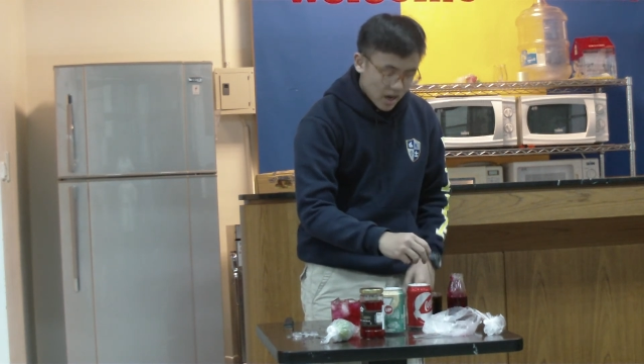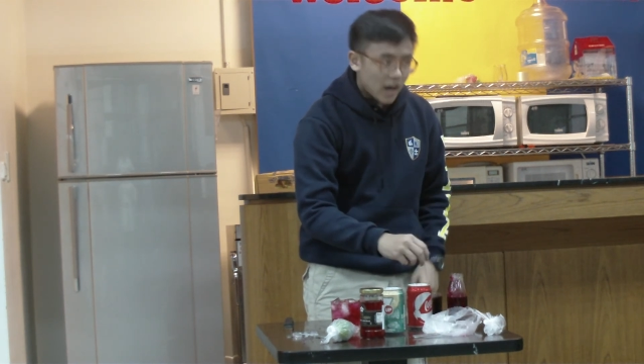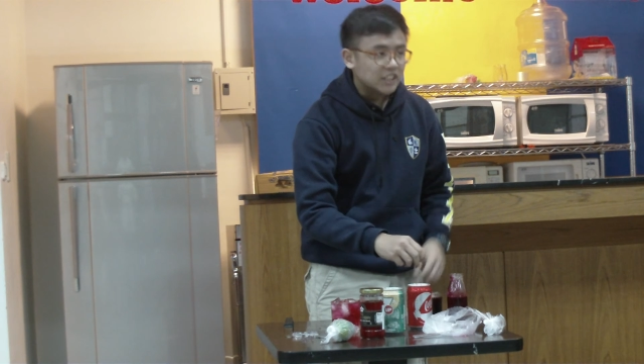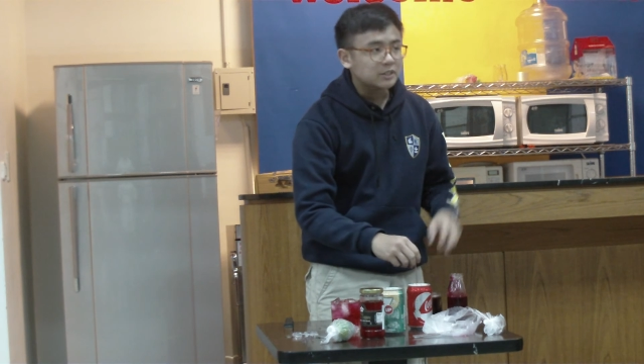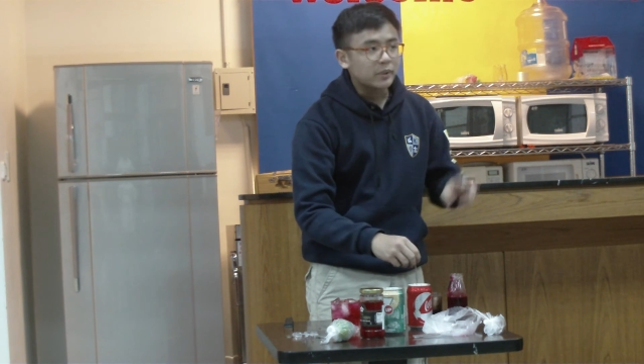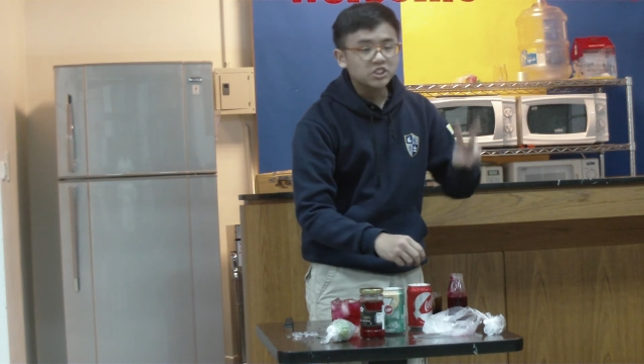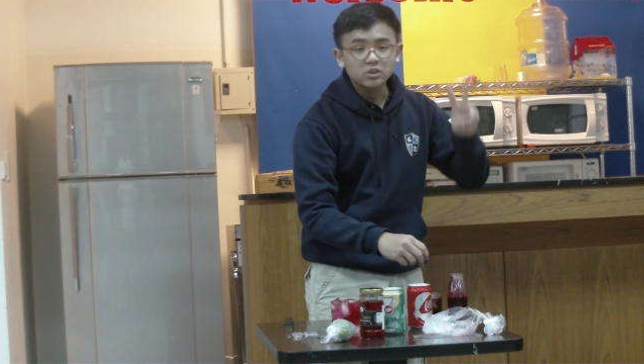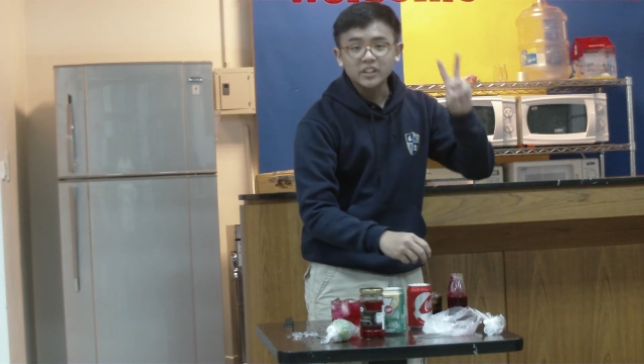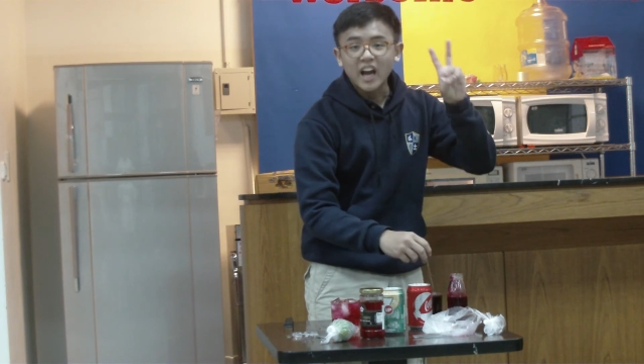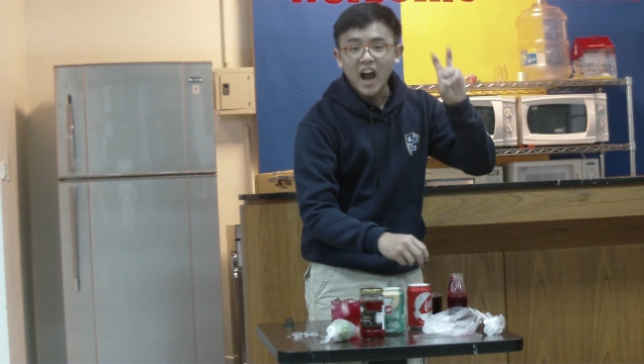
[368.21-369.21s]

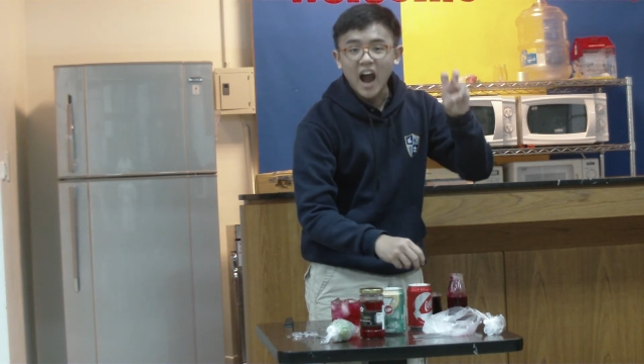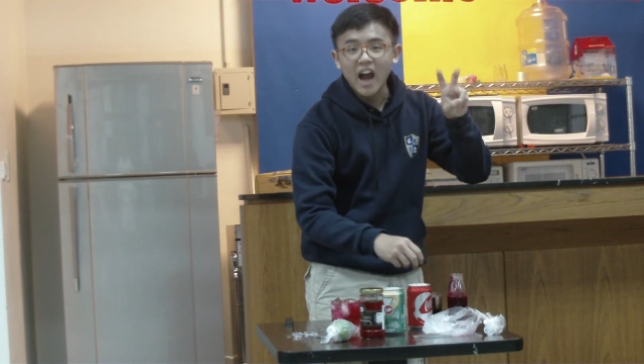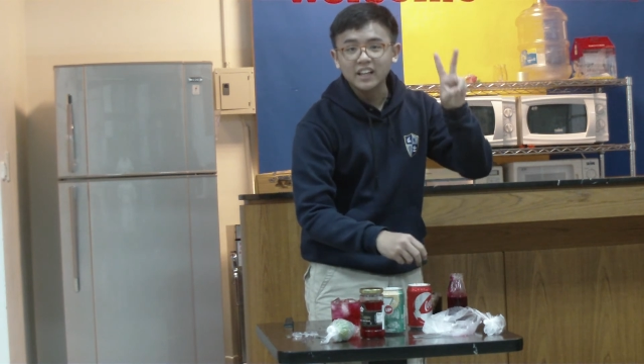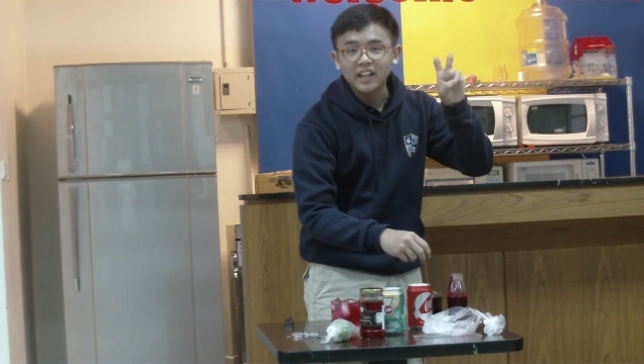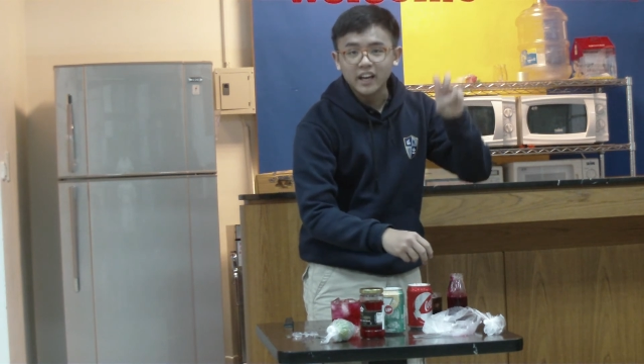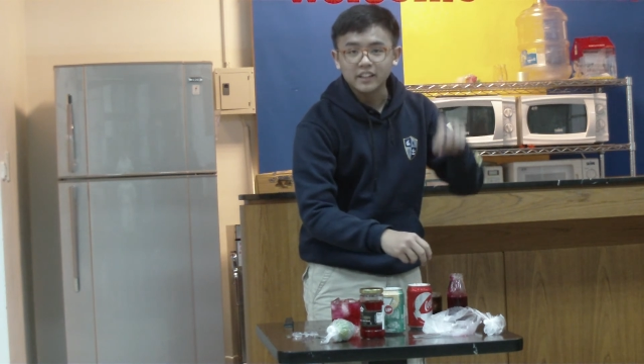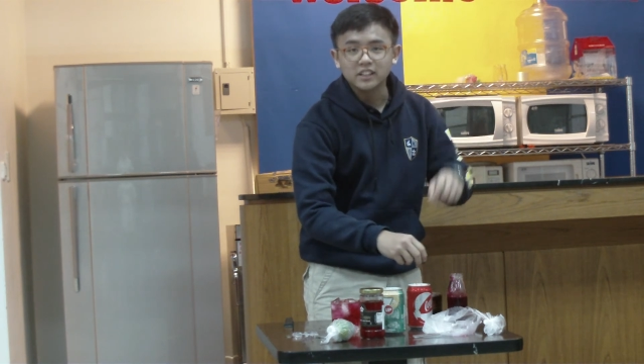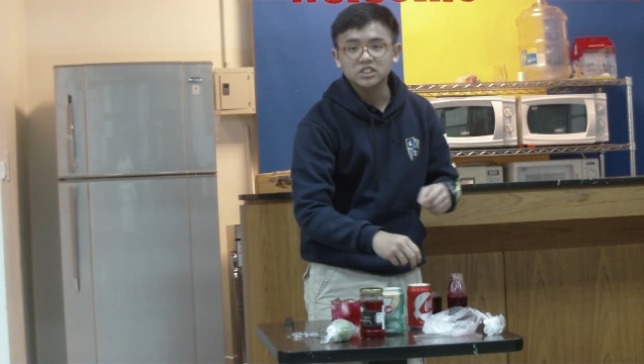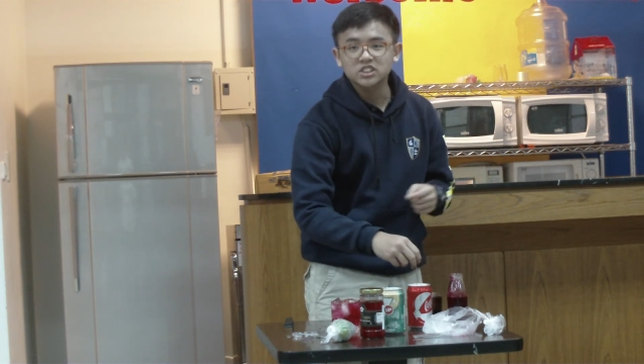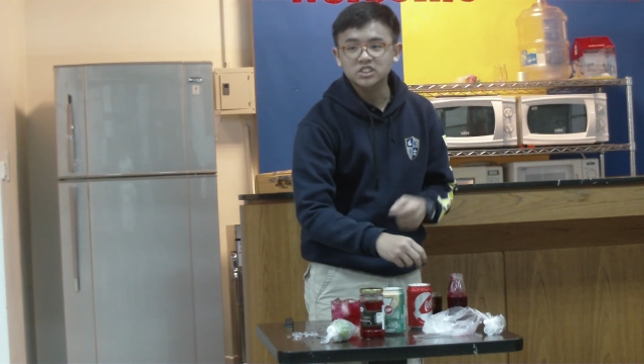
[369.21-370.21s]
Especially highlighted.
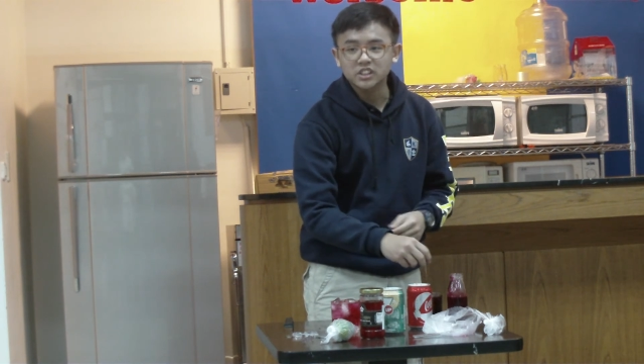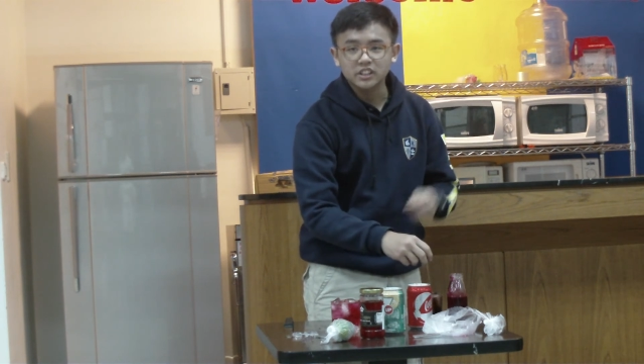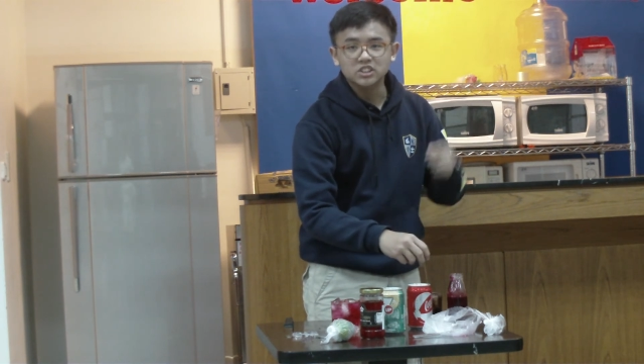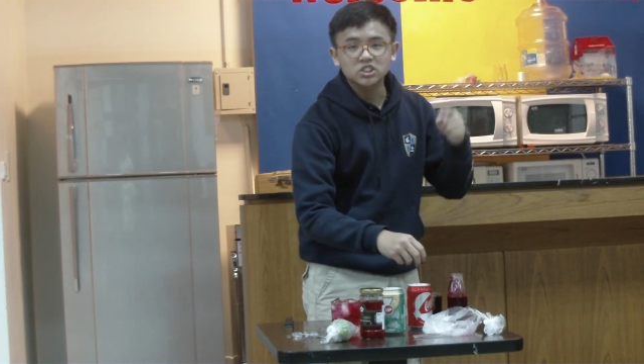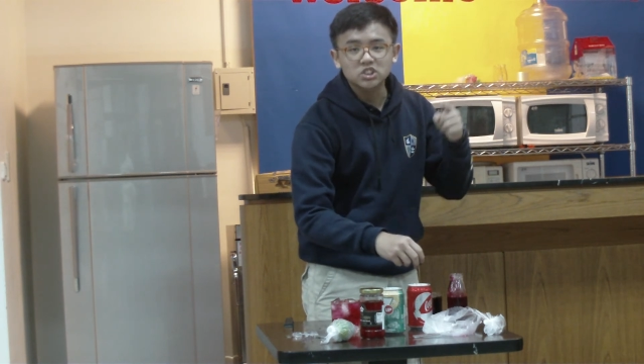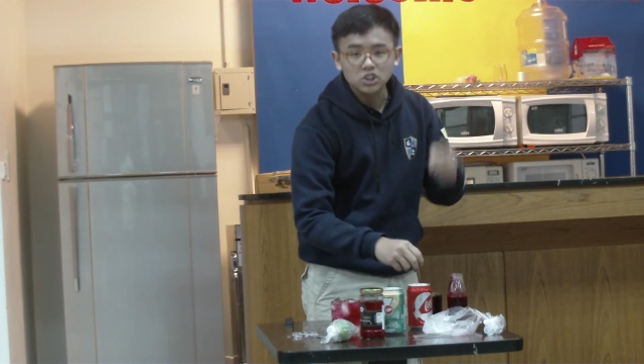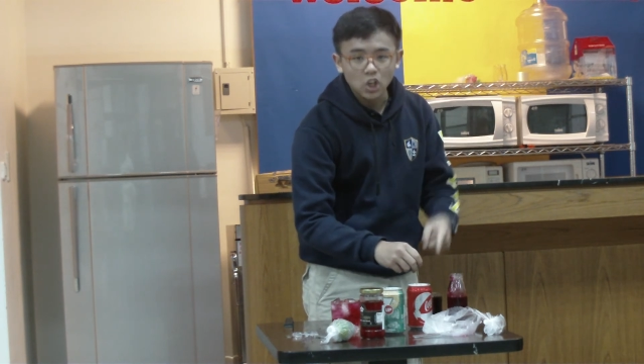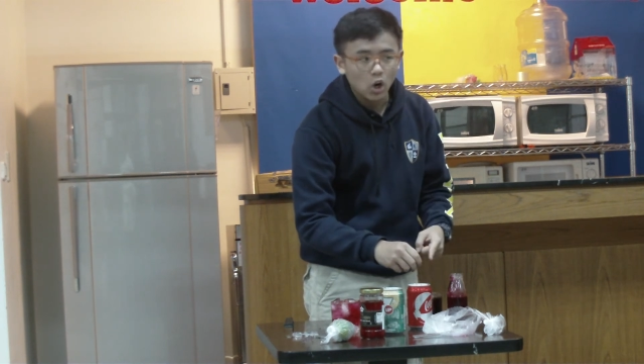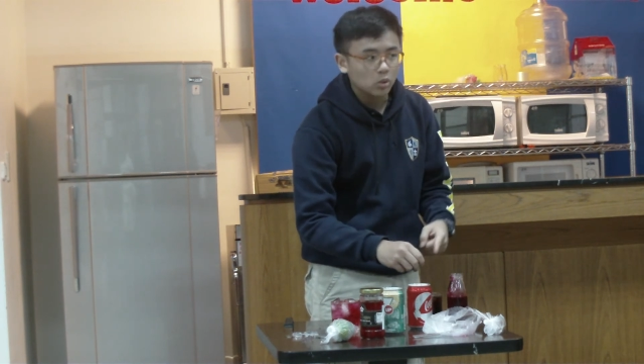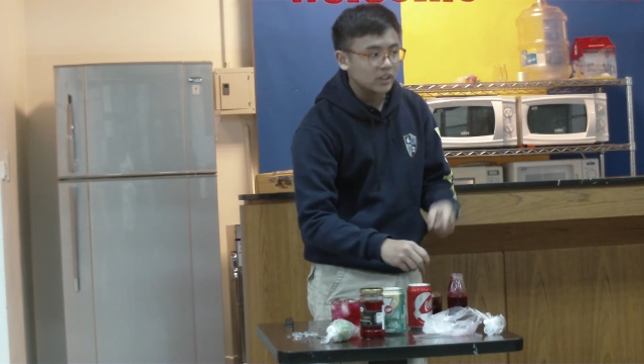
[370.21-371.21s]
Stir it
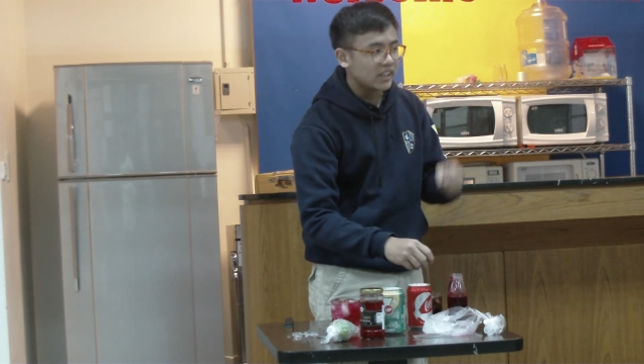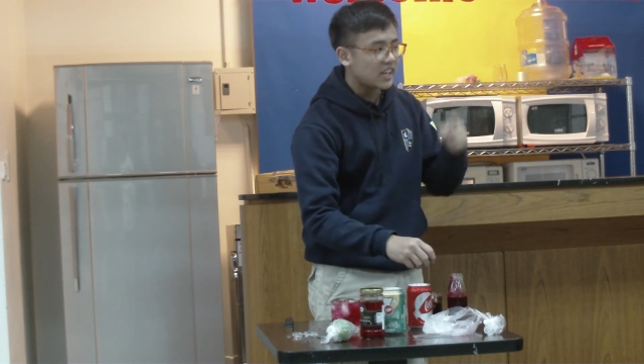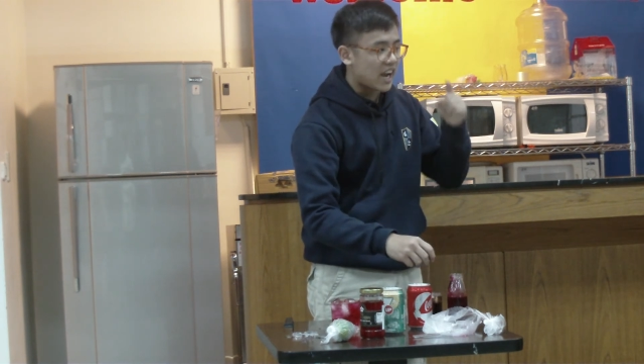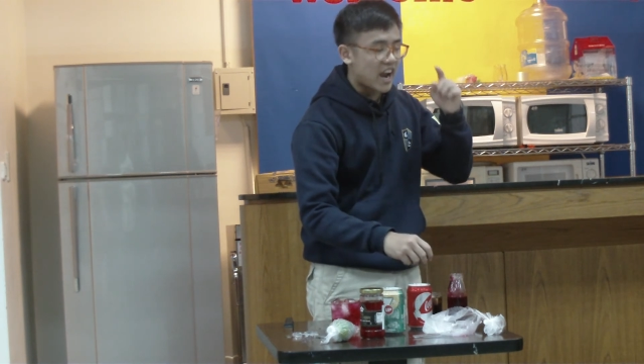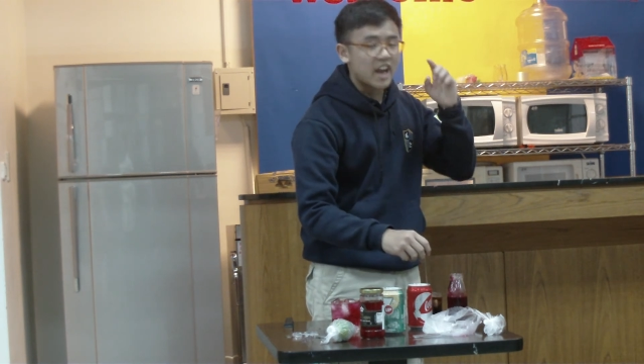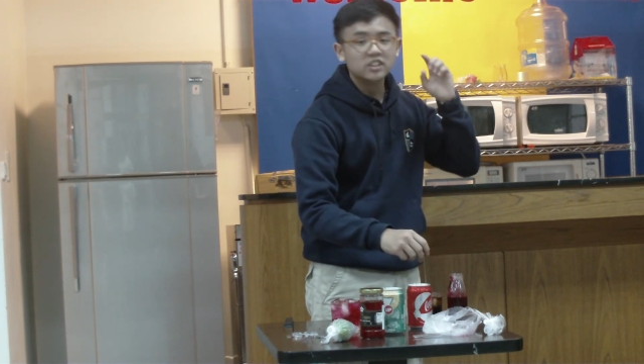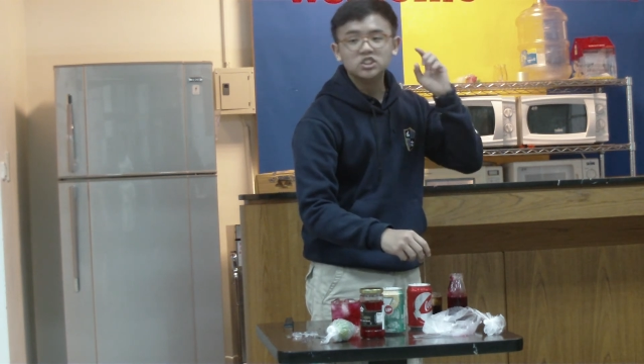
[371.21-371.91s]
slowly and